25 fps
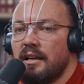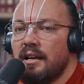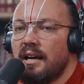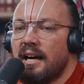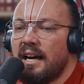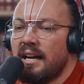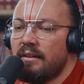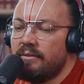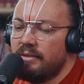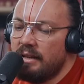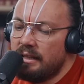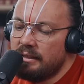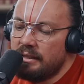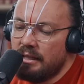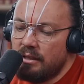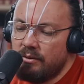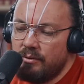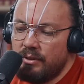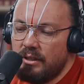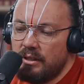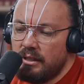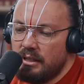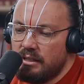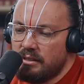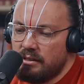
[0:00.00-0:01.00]
I've had that
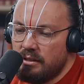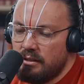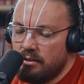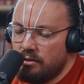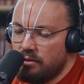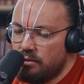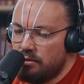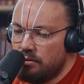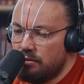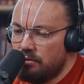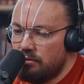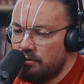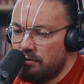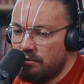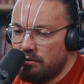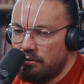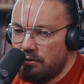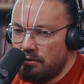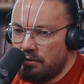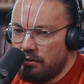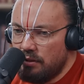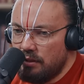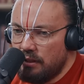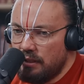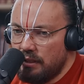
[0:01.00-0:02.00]
realization
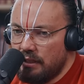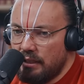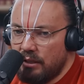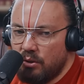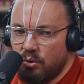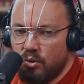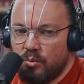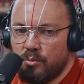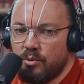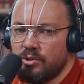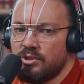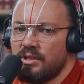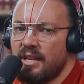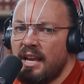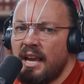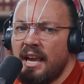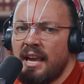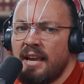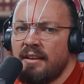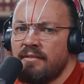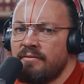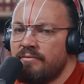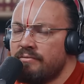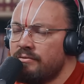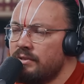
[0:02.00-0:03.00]
at almost
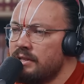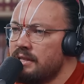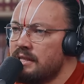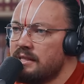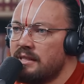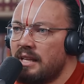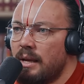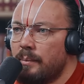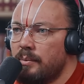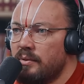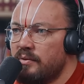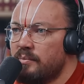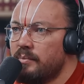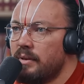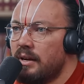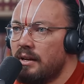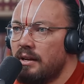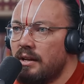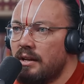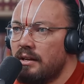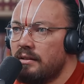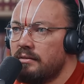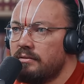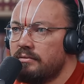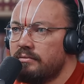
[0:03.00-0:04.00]
every step of my
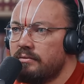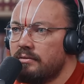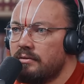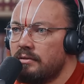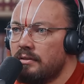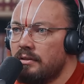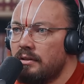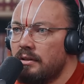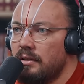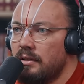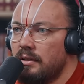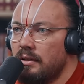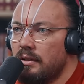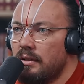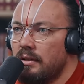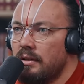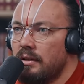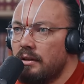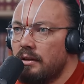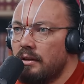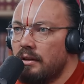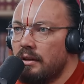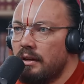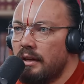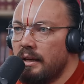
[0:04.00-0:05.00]
life
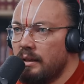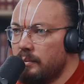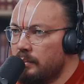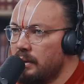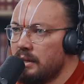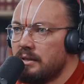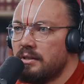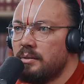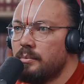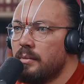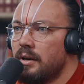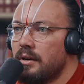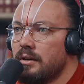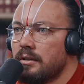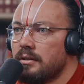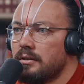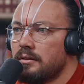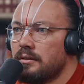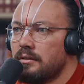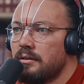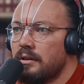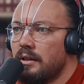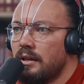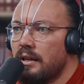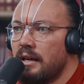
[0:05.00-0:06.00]
in Bhakti Marga.
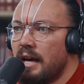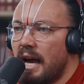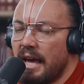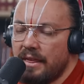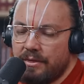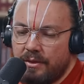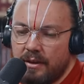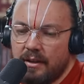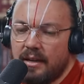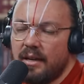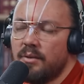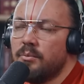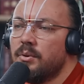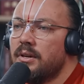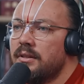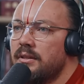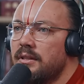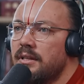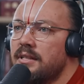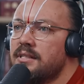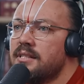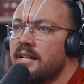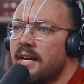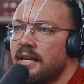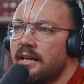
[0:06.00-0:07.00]
I think I want
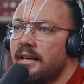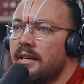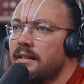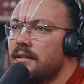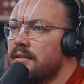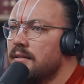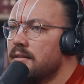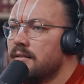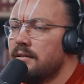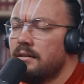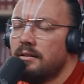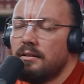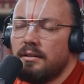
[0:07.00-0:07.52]
this, I get it.